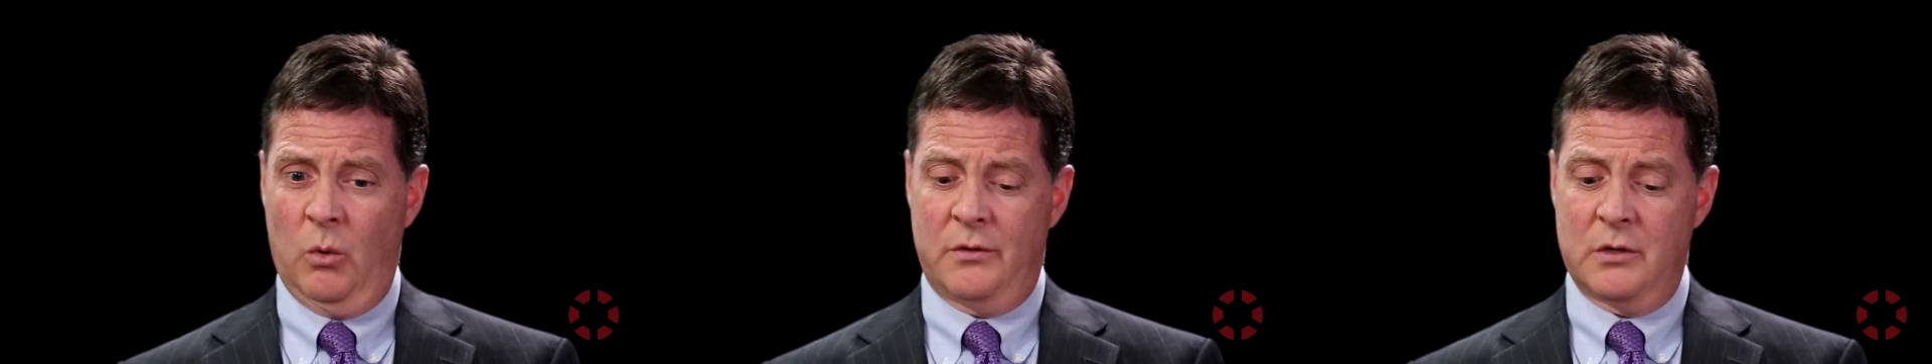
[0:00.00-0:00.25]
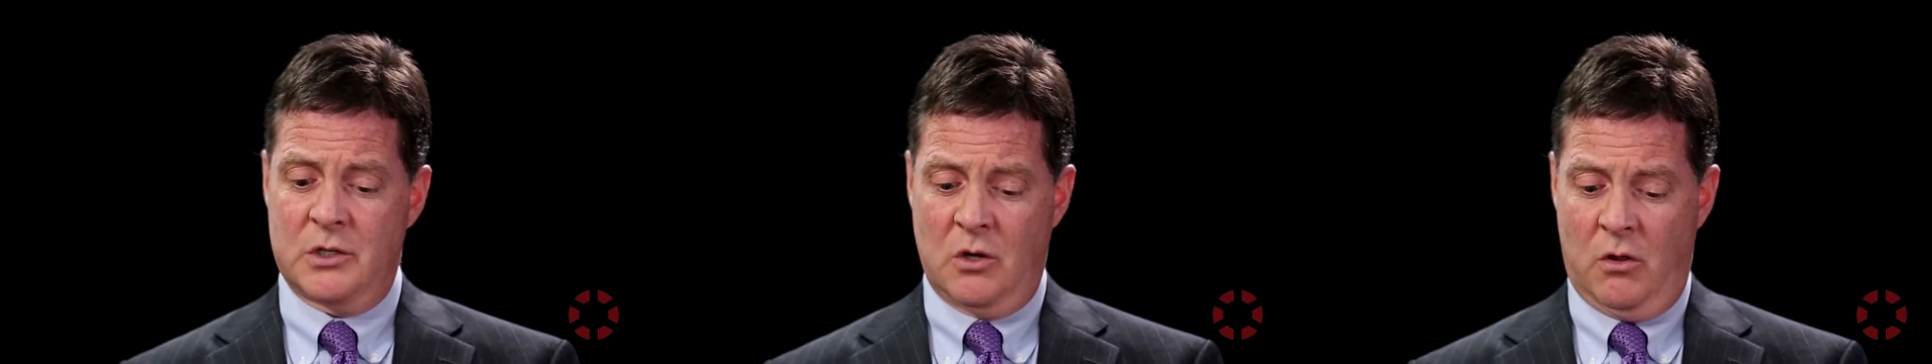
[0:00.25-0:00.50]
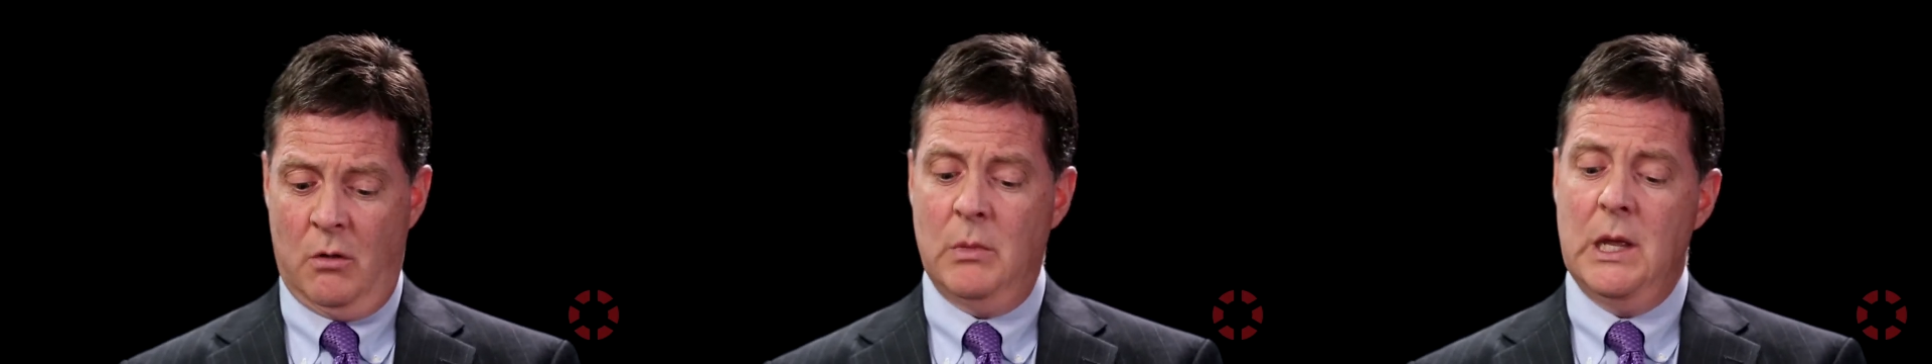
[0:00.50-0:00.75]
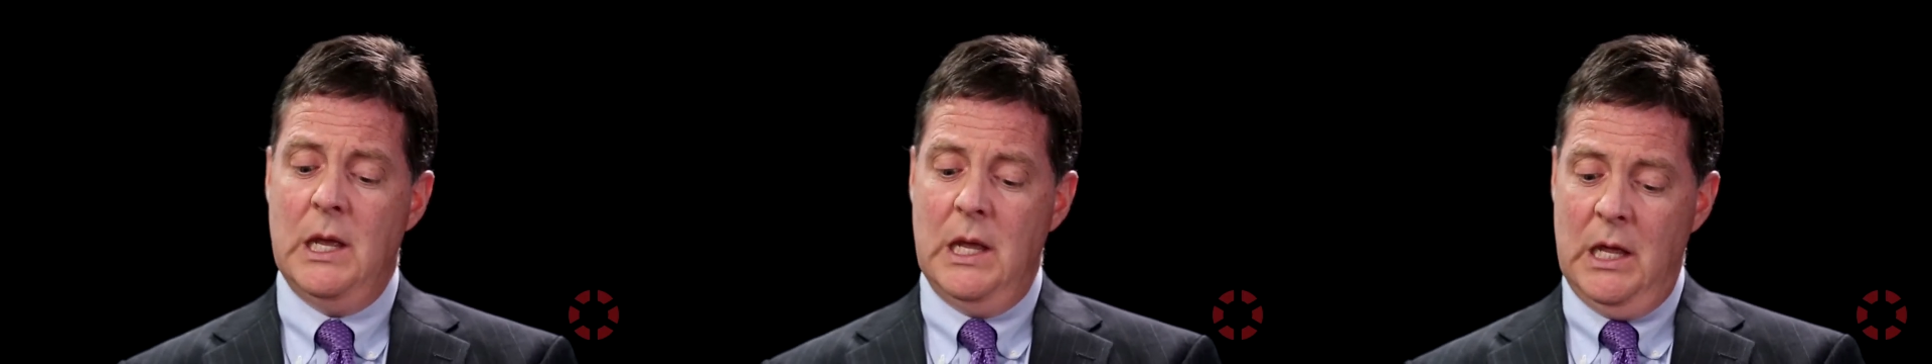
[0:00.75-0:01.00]
with to show
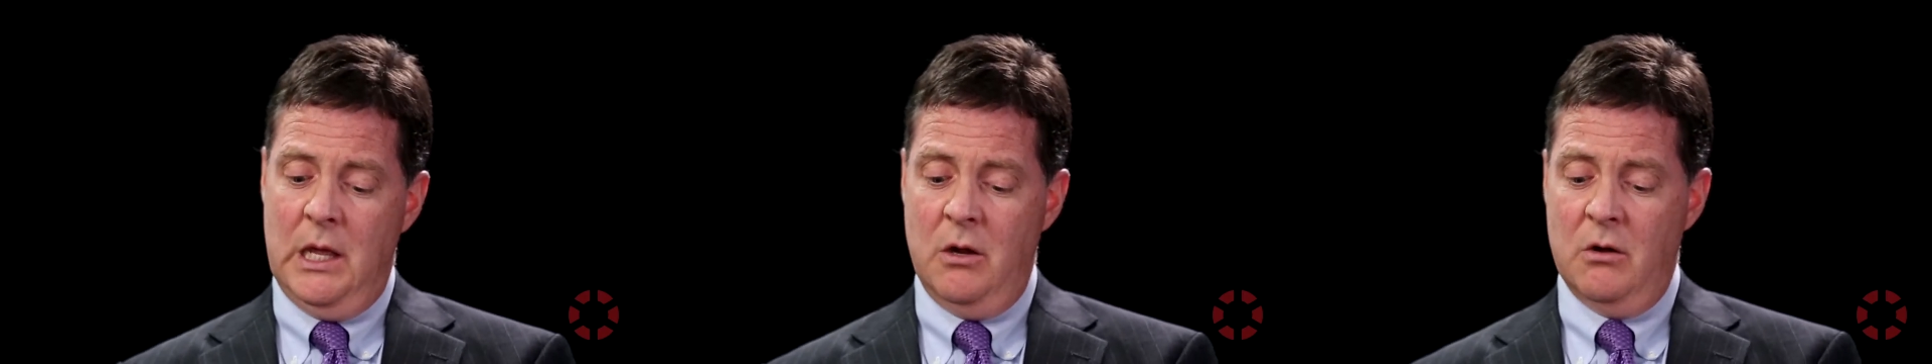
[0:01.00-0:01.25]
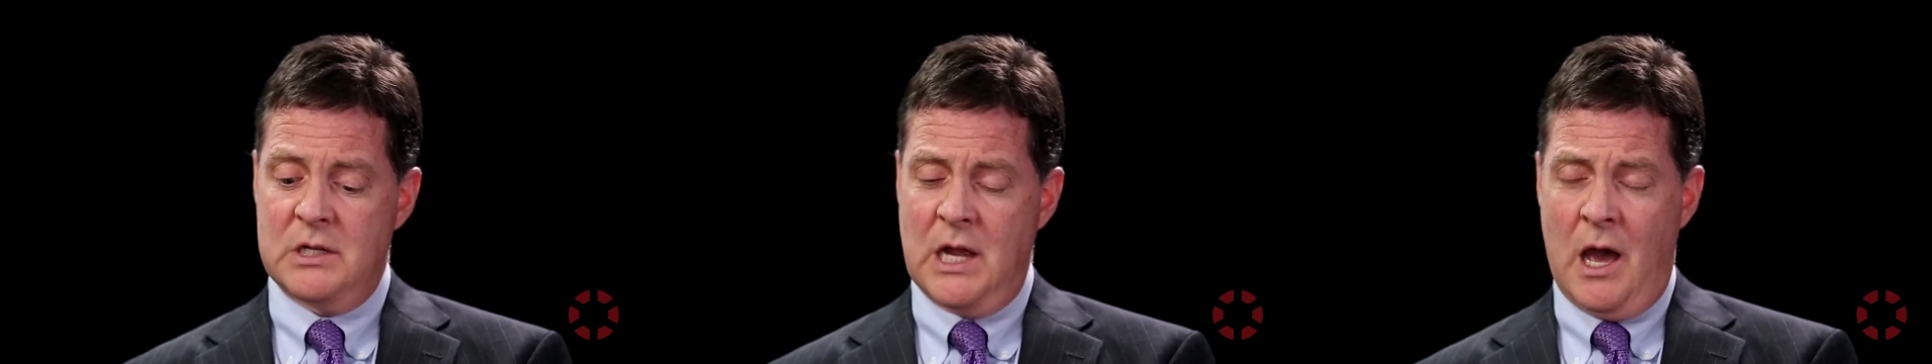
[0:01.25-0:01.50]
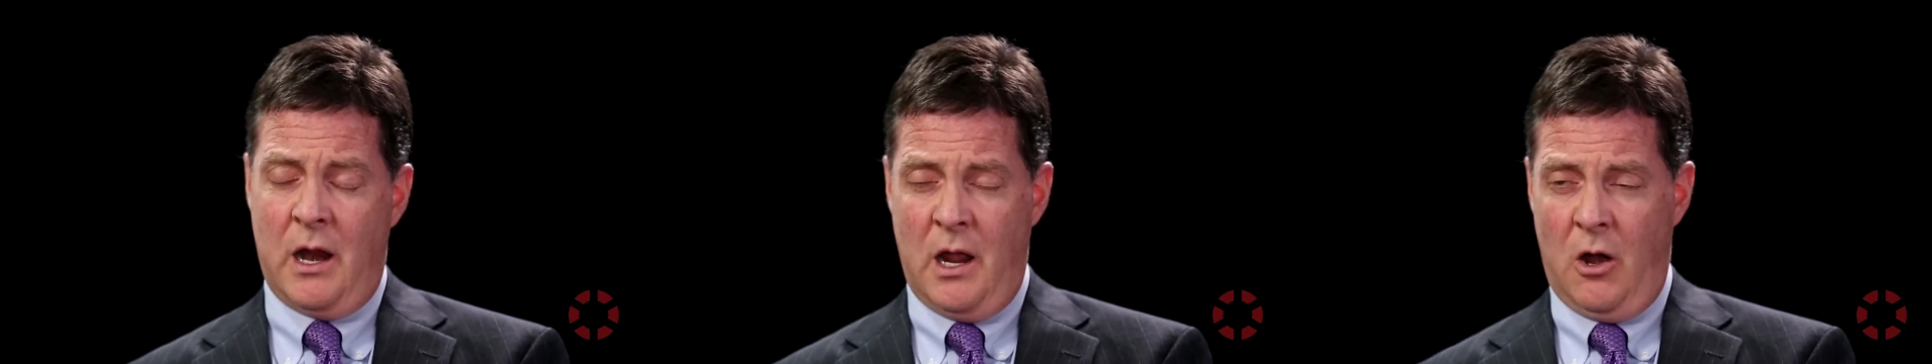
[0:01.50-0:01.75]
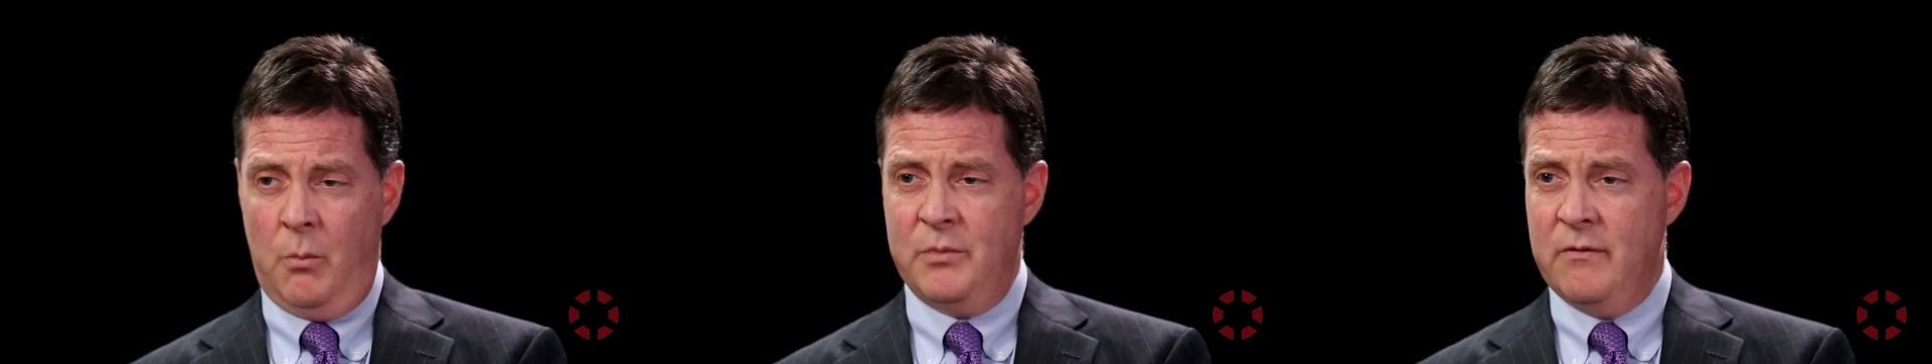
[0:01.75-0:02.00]
them, here's how to
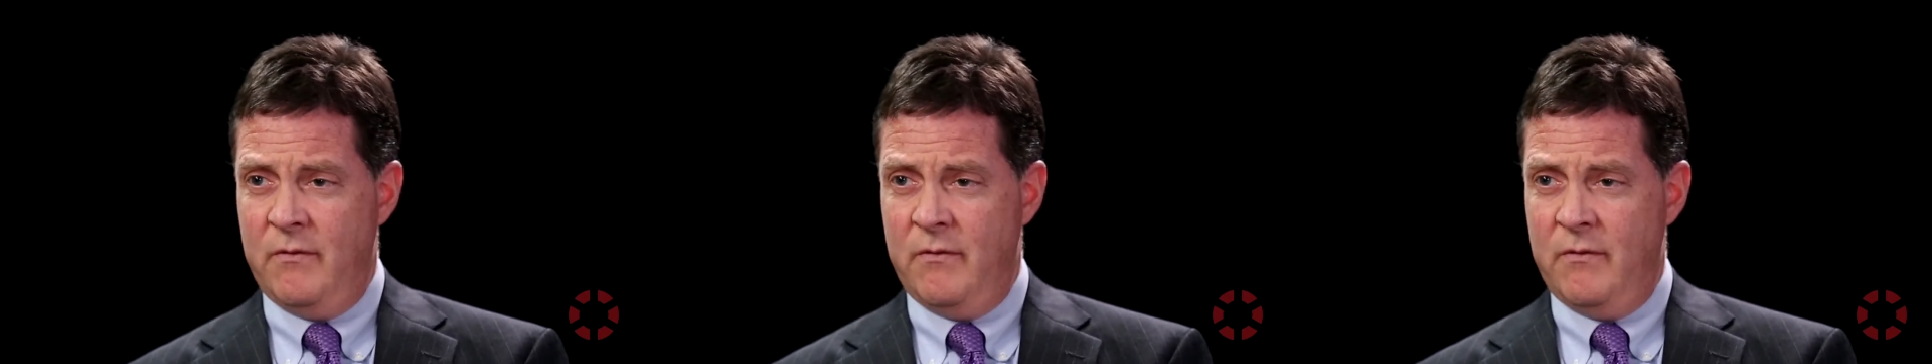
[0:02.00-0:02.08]
help